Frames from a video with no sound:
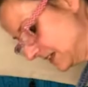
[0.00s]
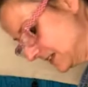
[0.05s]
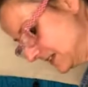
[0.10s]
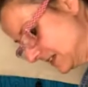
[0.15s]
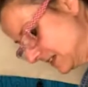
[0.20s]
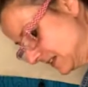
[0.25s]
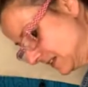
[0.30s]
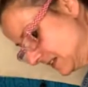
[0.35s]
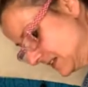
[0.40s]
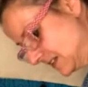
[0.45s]

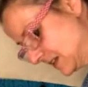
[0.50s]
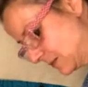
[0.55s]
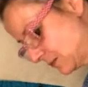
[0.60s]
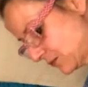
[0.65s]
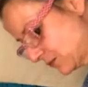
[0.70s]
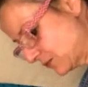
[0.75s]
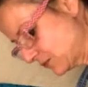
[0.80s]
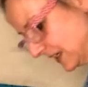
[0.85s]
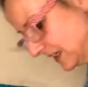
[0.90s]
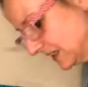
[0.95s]
still some
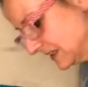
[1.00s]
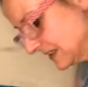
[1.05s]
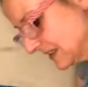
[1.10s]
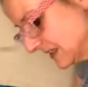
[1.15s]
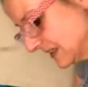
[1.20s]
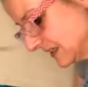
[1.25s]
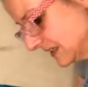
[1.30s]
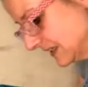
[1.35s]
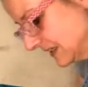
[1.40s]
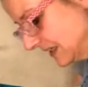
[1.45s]

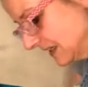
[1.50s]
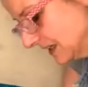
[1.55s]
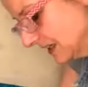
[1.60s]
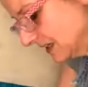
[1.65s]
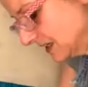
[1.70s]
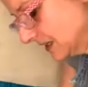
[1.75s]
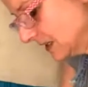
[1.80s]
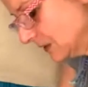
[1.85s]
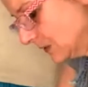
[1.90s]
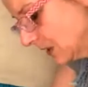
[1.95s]
wrinkles in there,
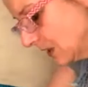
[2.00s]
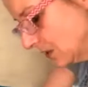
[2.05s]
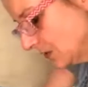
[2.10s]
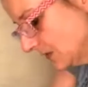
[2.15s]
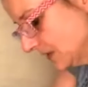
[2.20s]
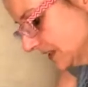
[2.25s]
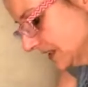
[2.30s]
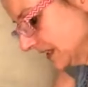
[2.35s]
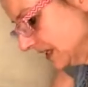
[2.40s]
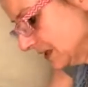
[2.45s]
go
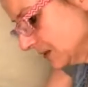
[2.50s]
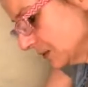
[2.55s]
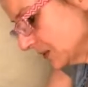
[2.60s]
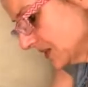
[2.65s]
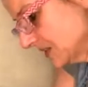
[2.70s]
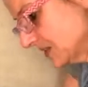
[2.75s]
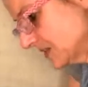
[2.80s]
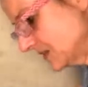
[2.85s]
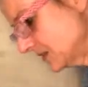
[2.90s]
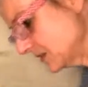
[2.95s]
over there
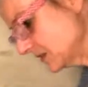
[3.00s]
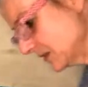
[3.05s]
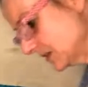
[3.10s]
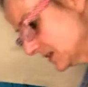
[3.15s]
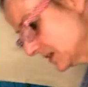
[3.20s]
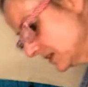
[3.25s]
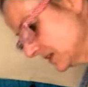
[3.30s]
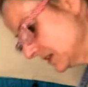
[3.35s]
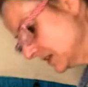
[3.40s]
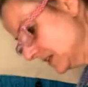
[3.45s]
with
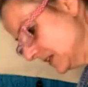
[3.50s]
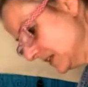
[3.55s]
your